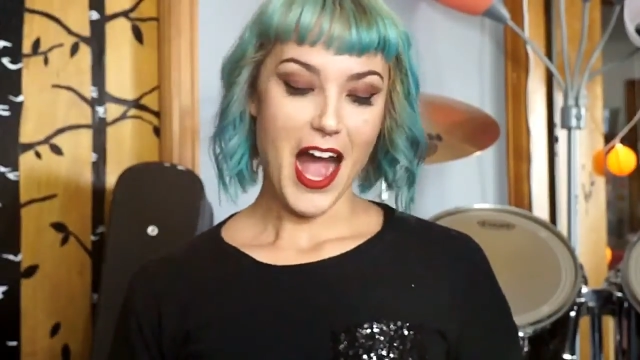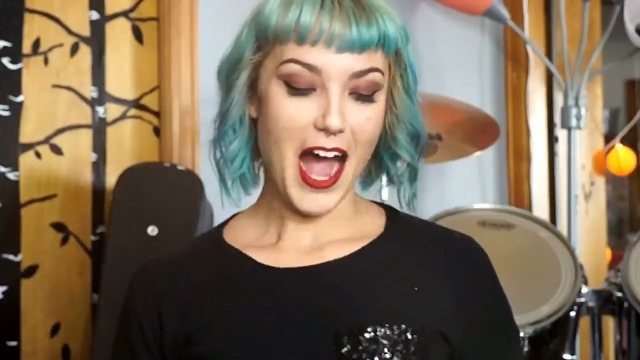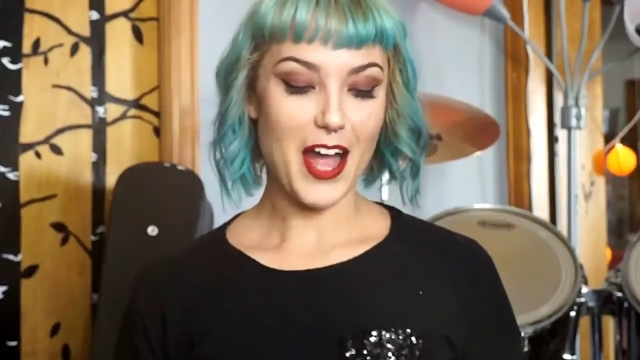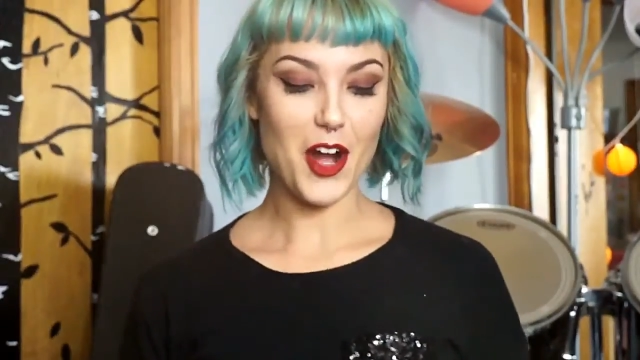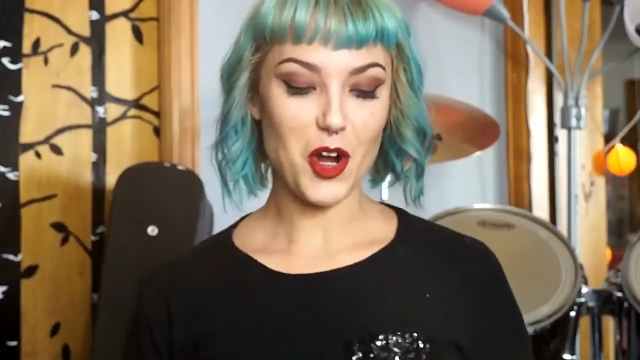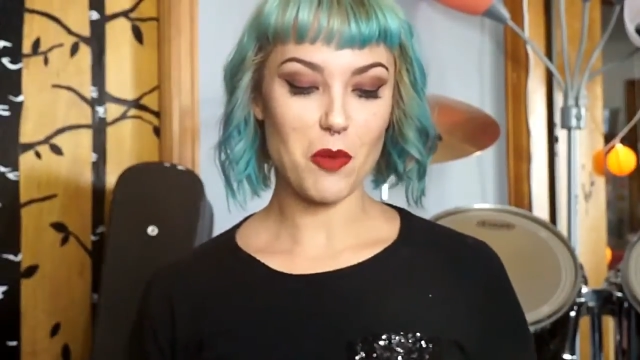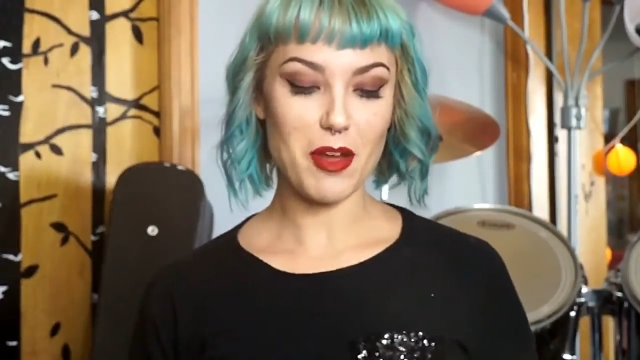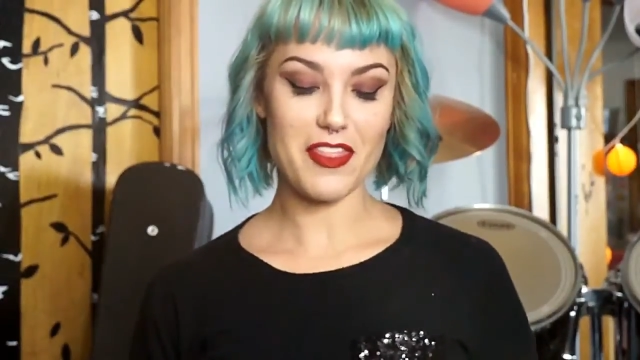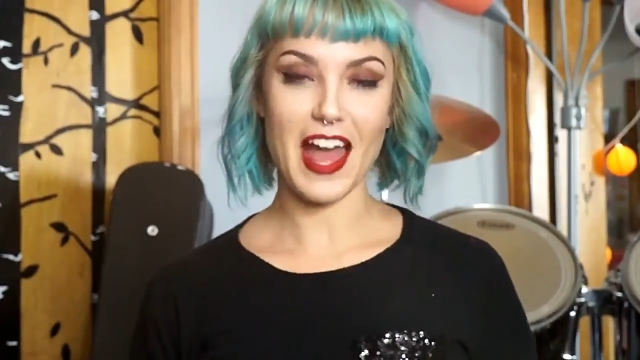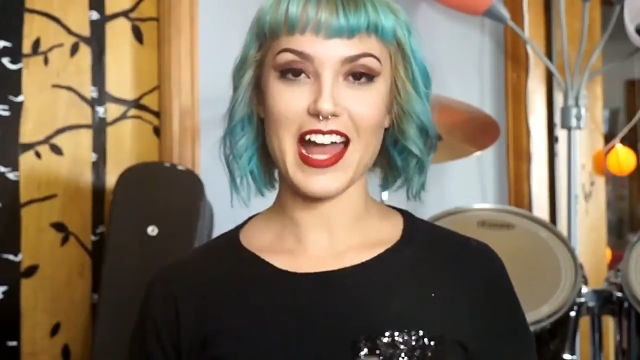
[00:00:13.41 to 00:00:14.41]
I
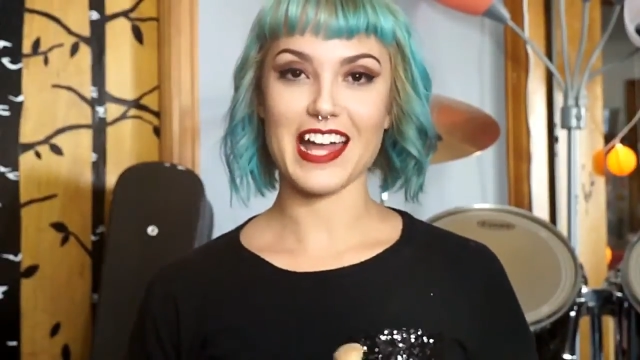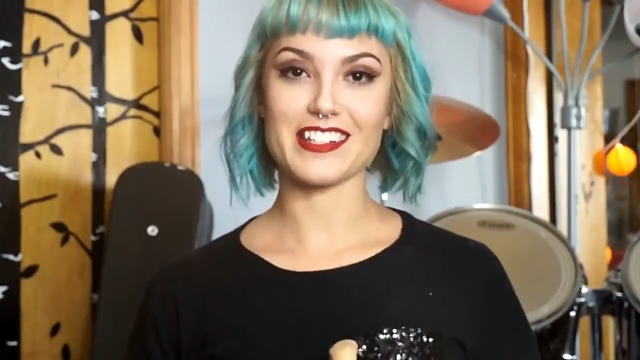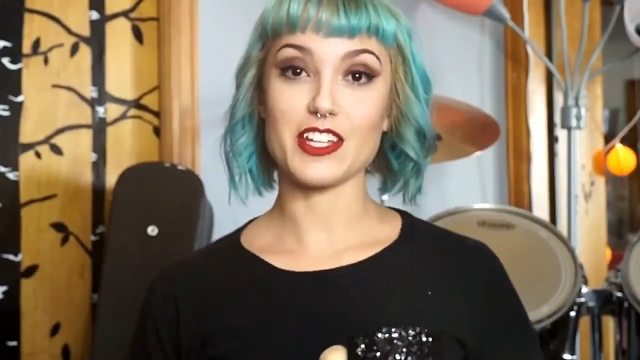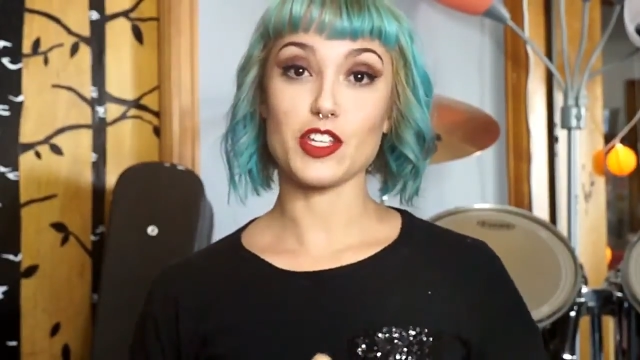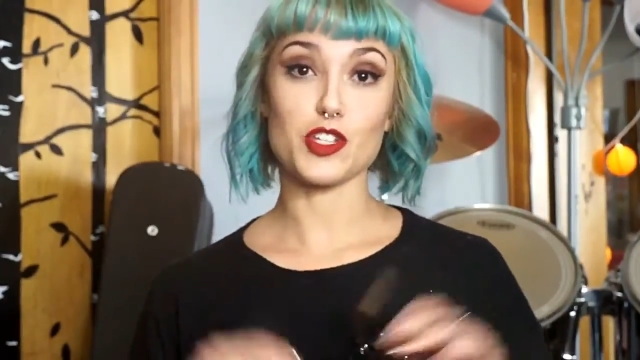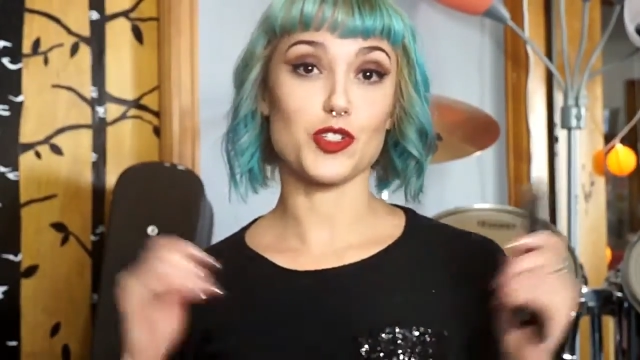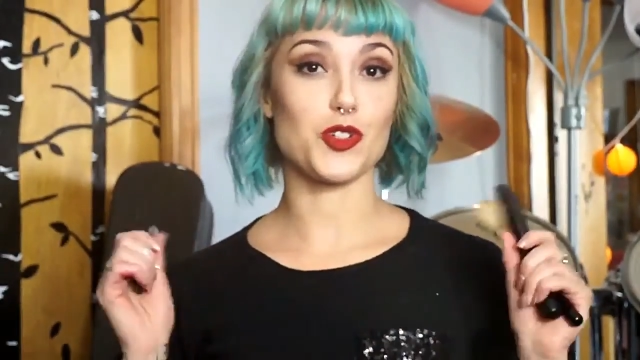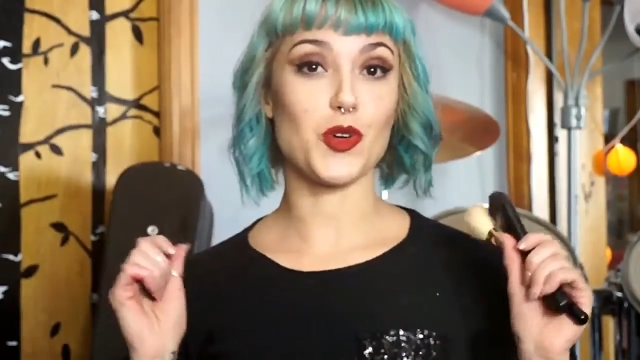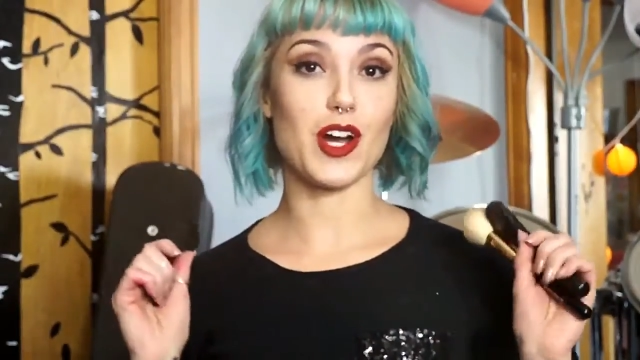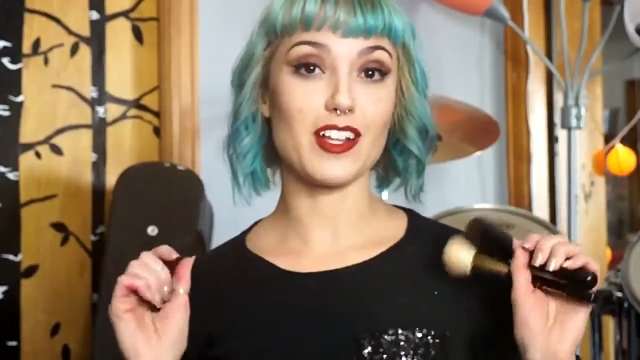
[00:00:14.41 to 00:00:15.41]
hope that
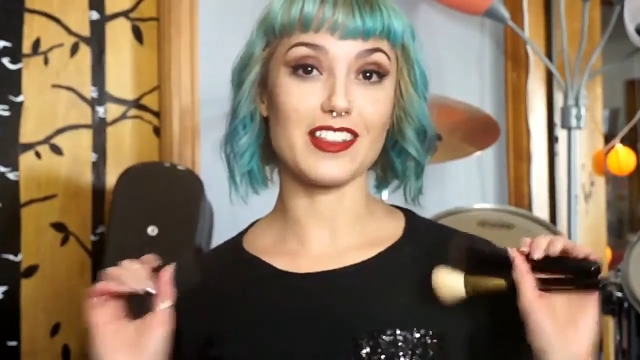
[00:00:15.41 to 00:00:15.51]
you